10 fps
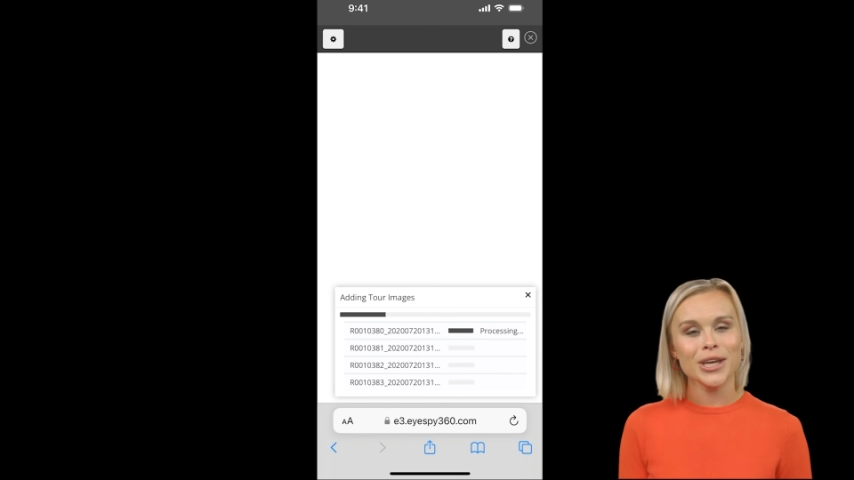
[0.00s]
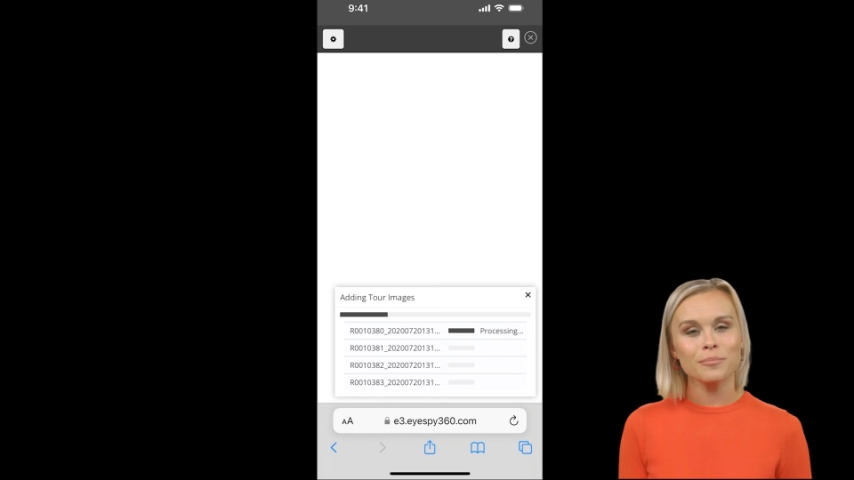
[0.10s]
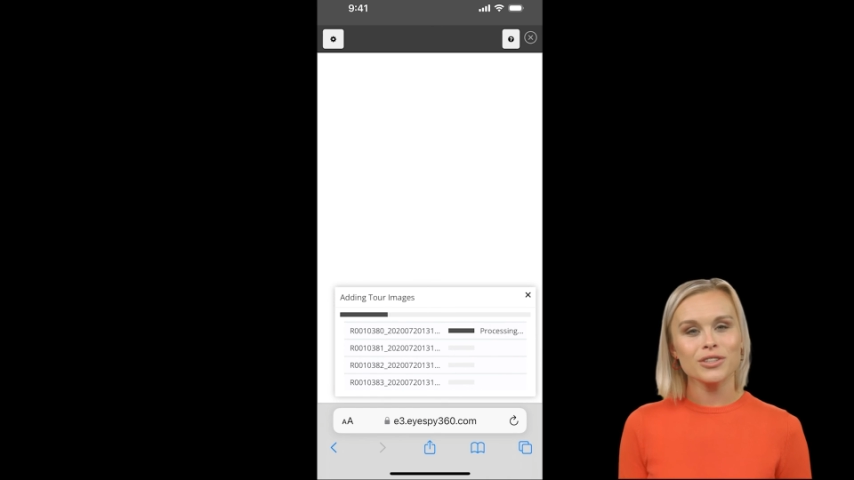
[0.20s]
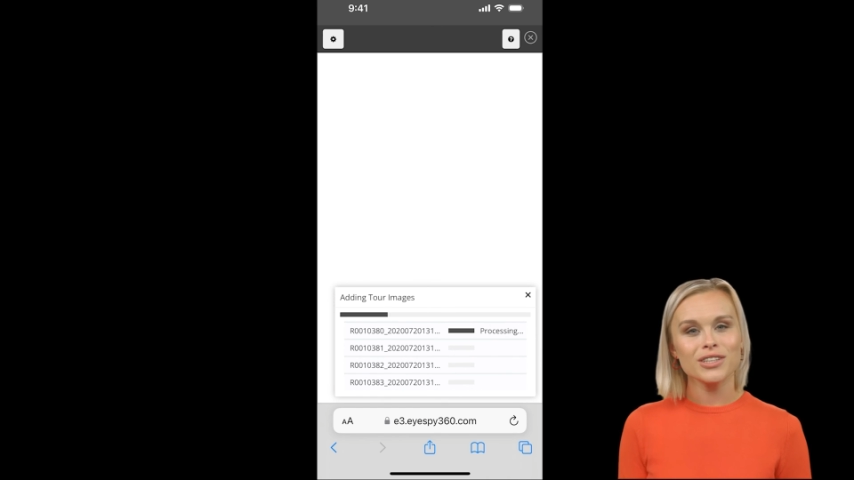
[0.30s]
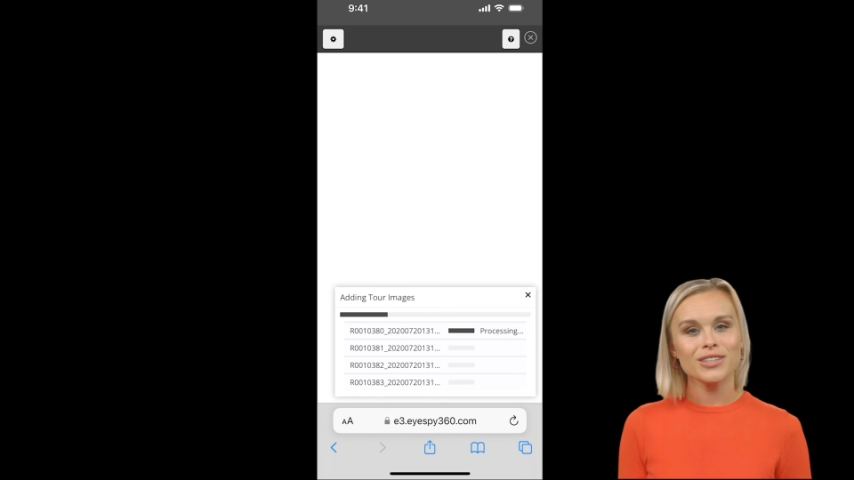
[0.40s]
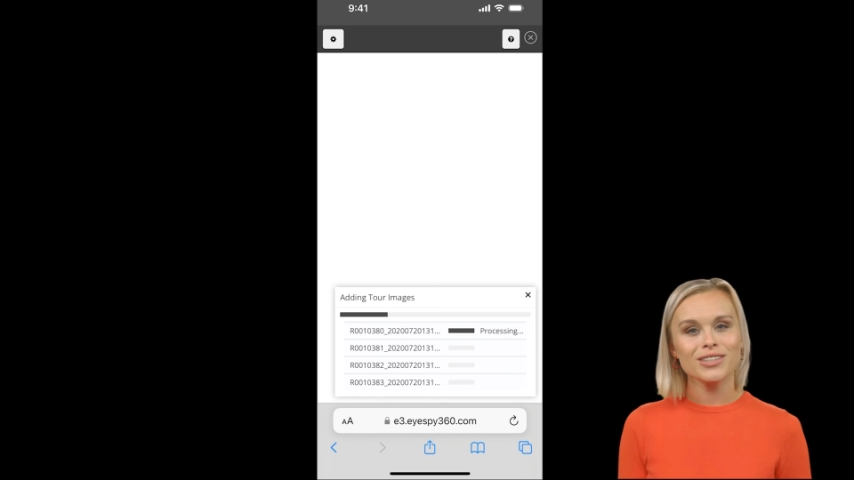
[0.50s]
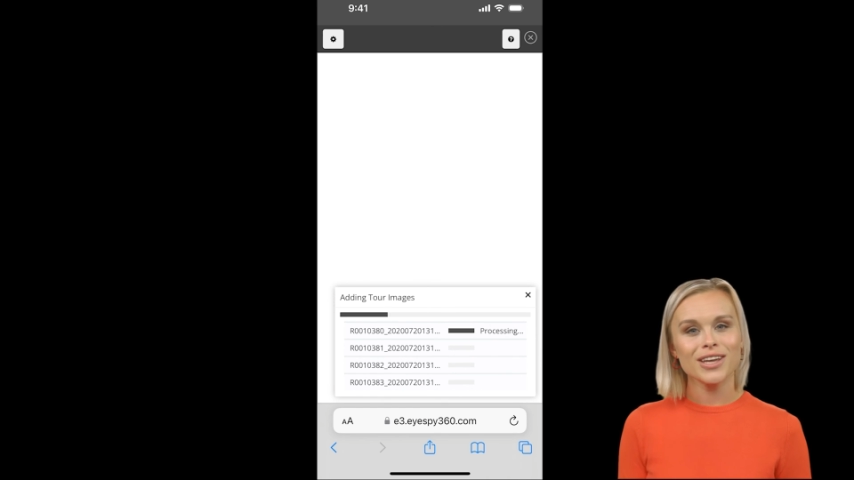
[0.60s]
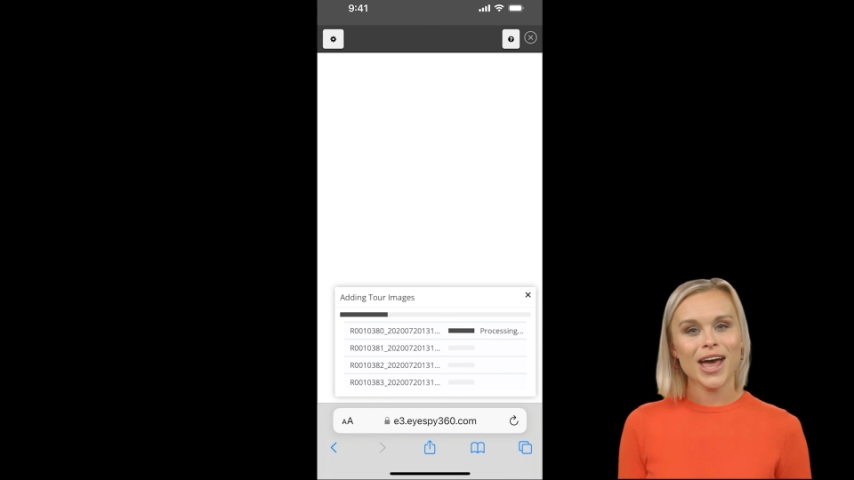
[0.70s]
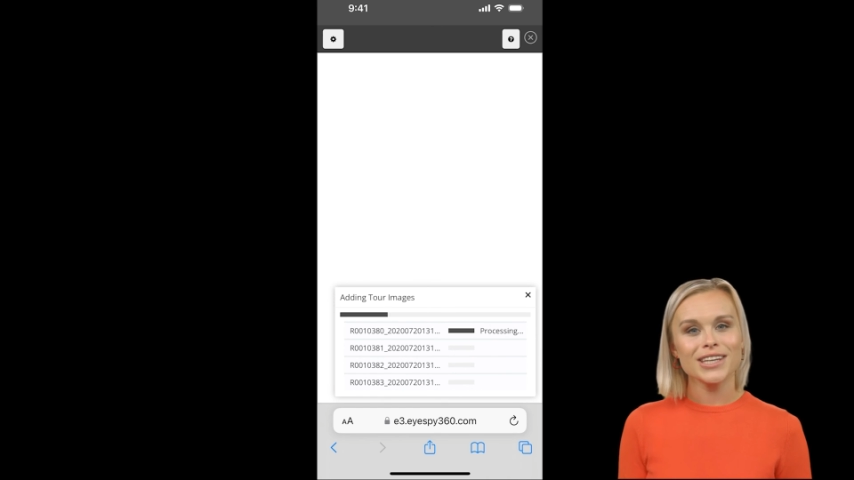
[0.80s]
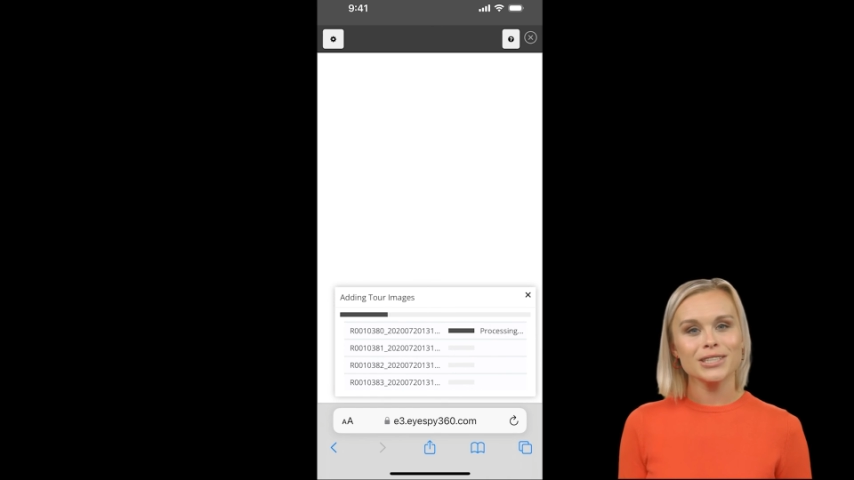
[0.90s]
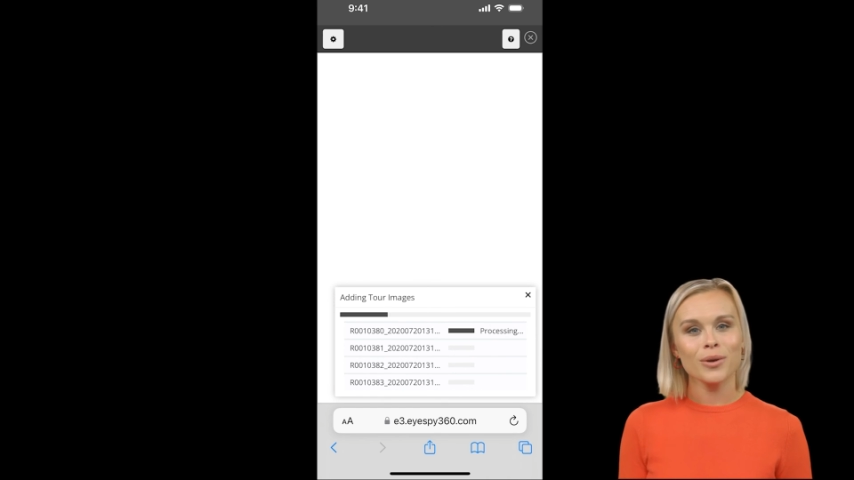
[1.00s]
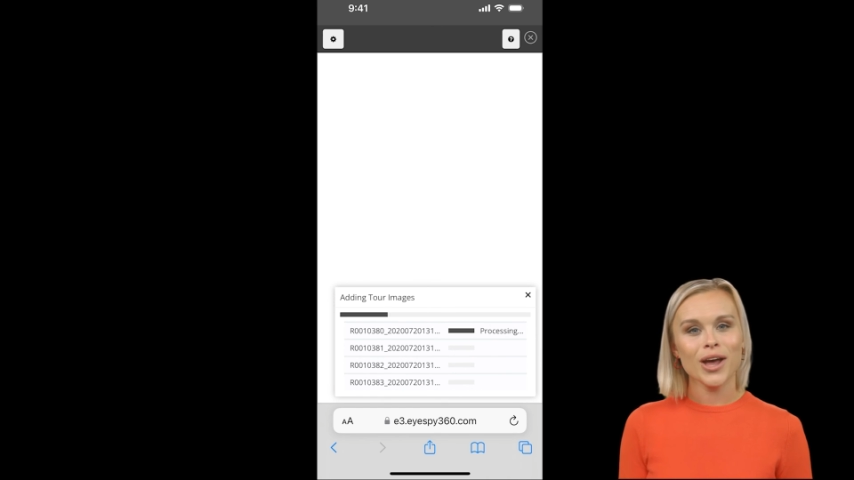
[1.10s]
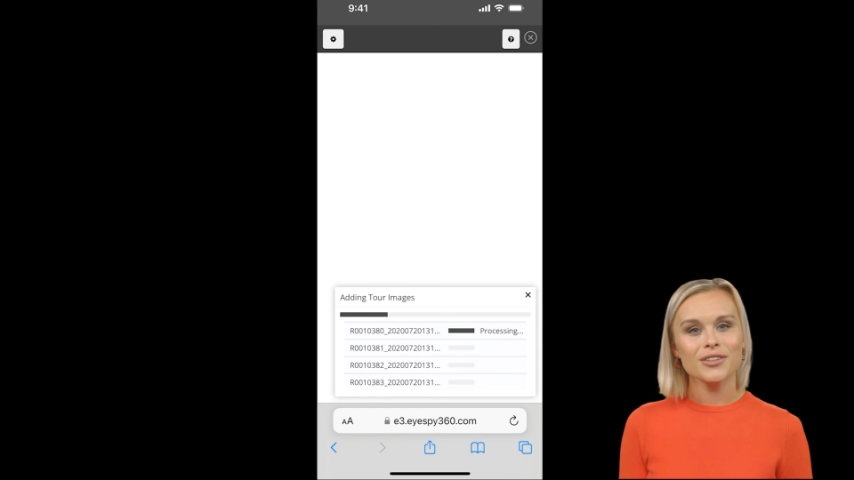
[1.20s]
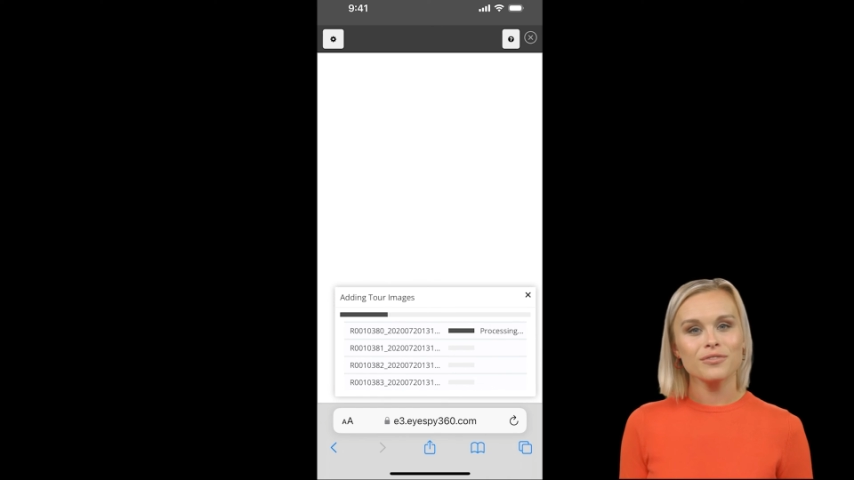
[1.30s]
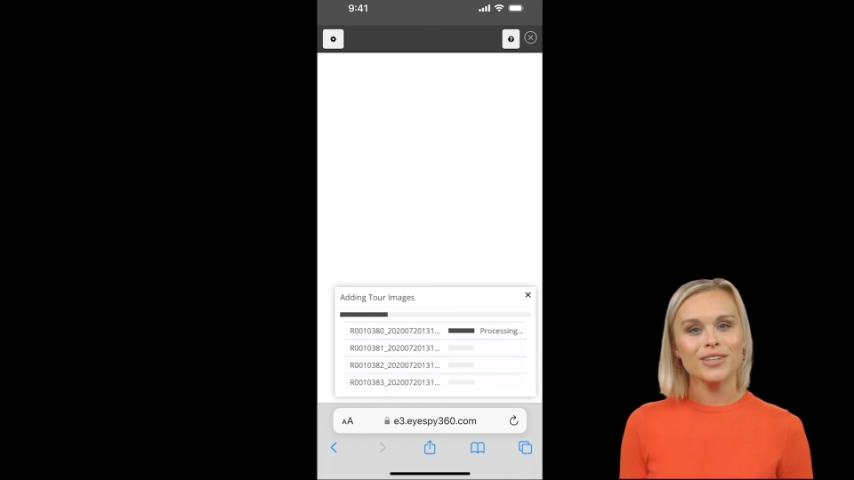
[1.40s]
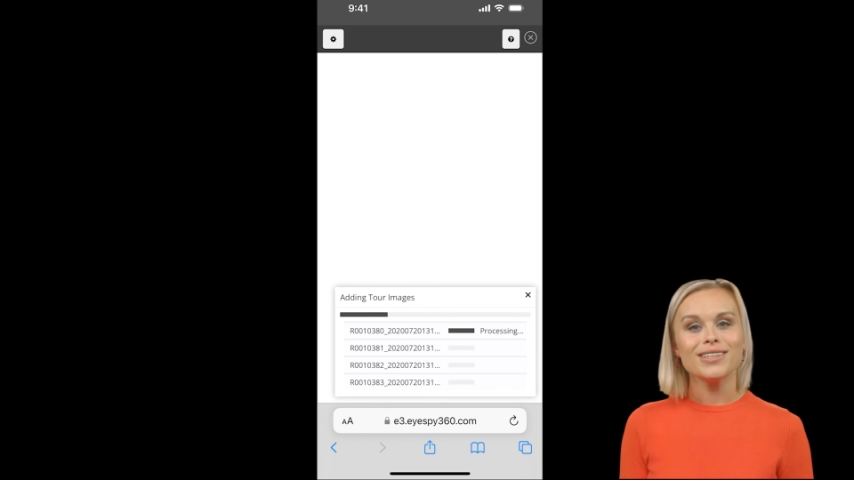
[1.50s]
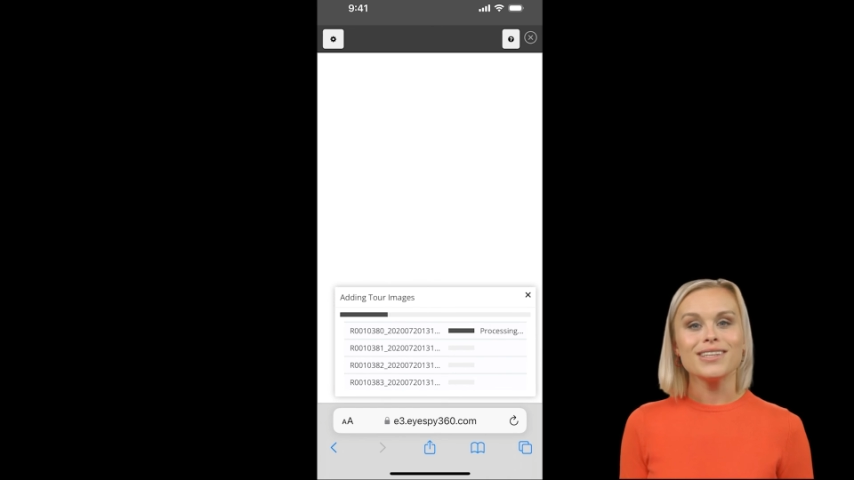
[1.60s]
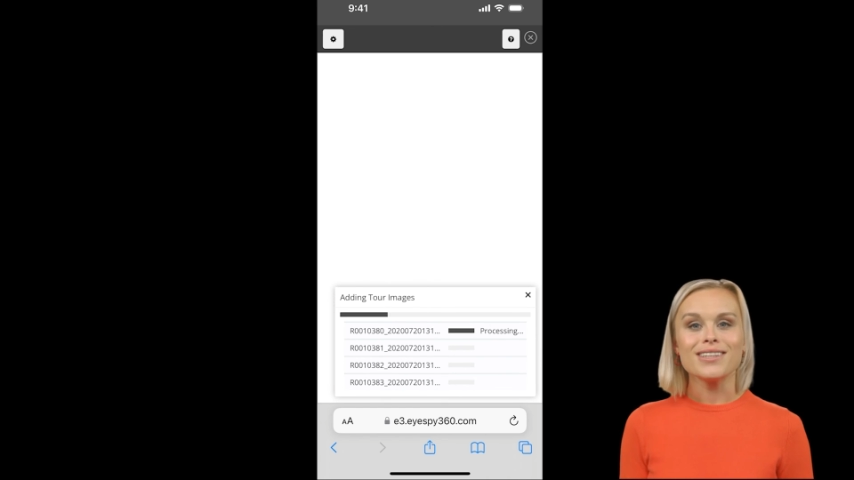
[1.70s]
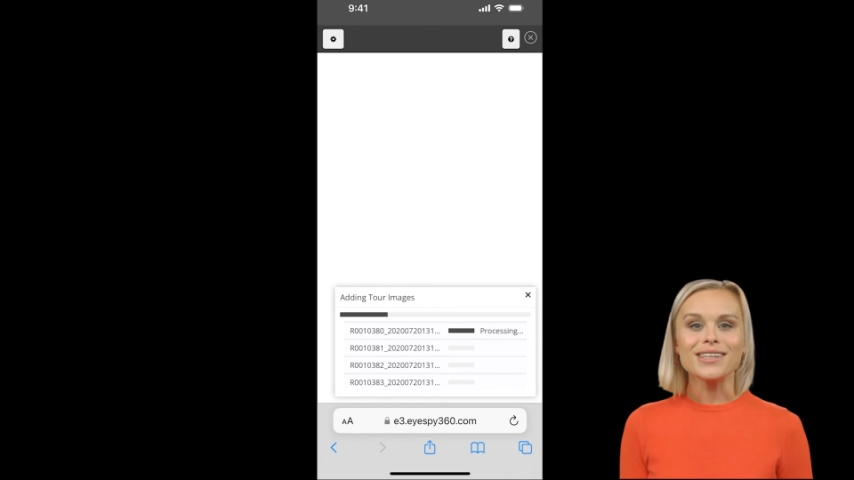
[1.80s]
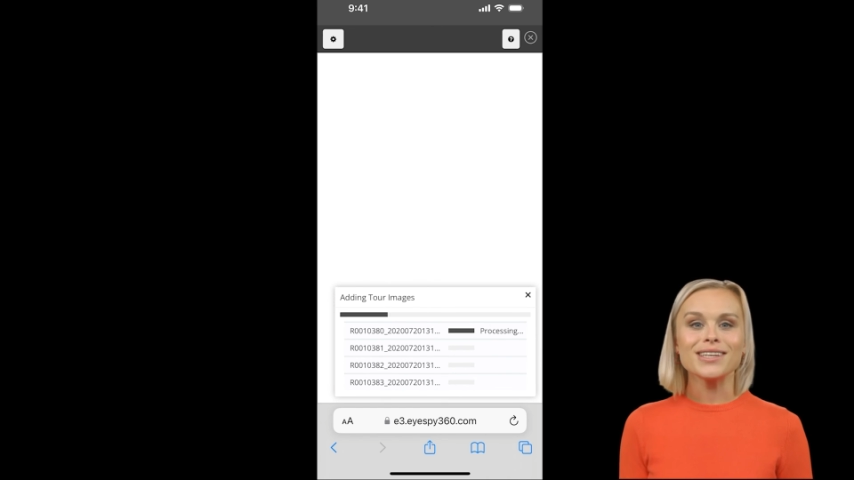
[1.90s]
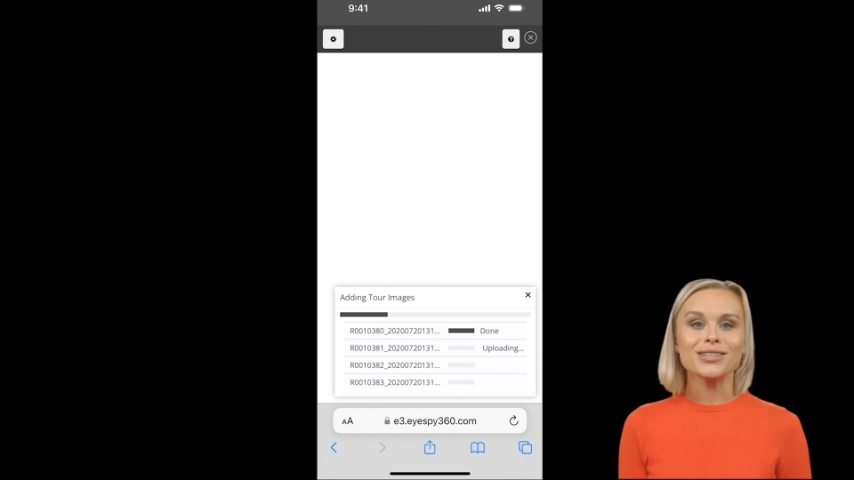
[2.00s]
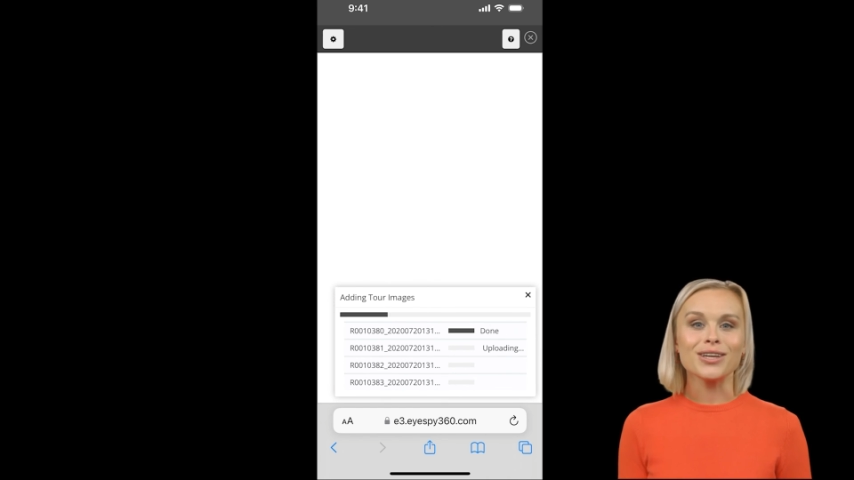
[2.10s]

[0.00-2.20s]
images to EyeSpy360's